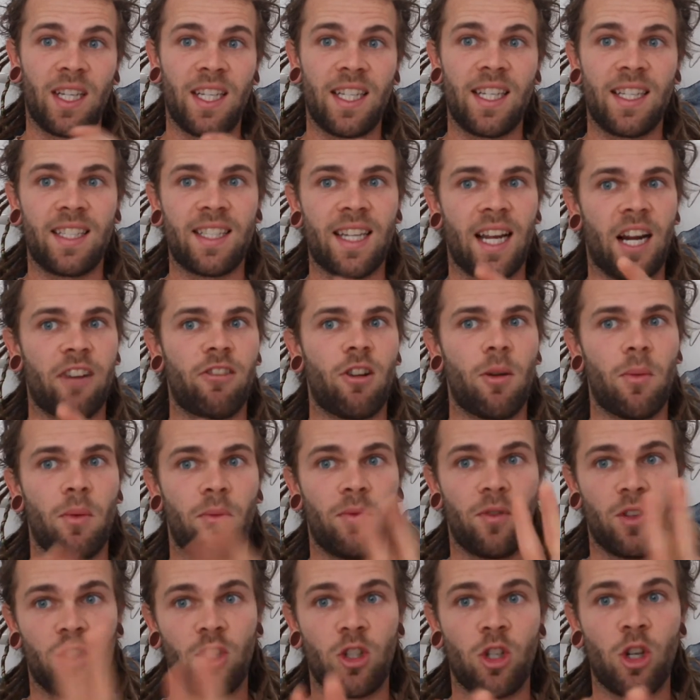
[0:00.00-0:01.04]
He did towel rubbing
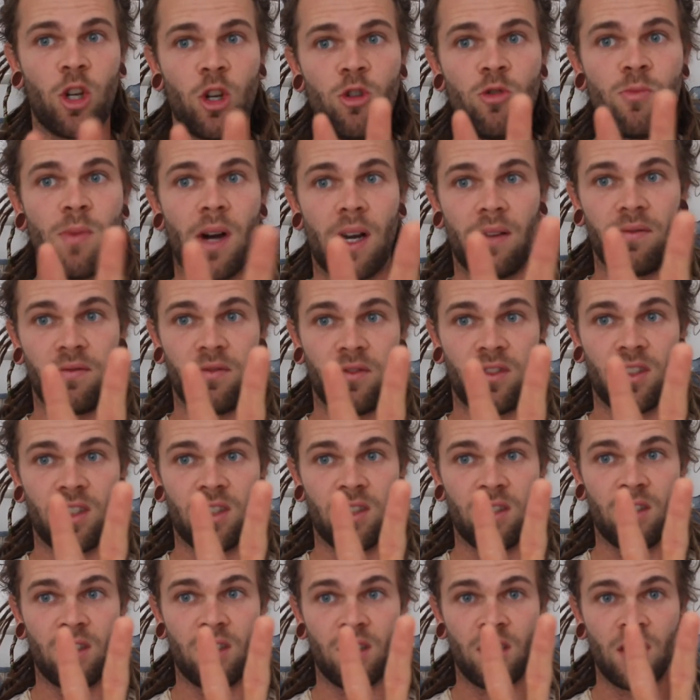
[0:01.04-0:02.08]
for 2
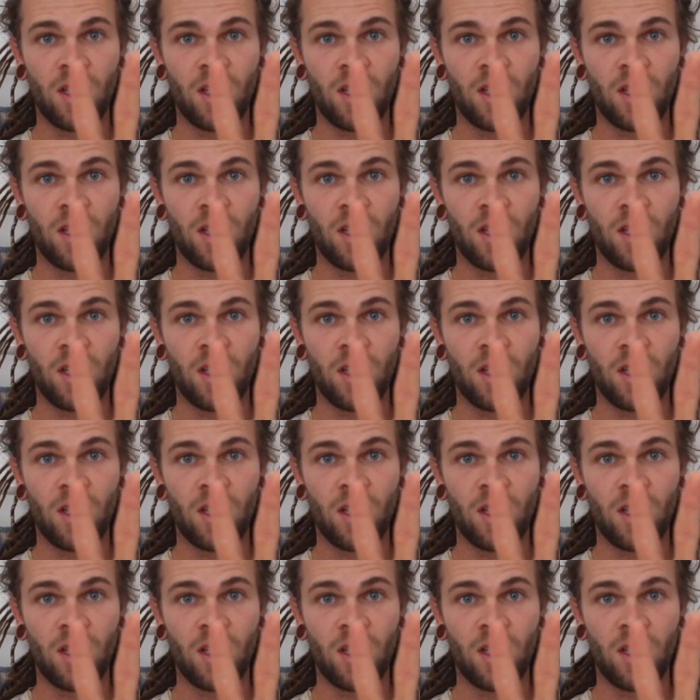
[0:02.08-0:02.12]
months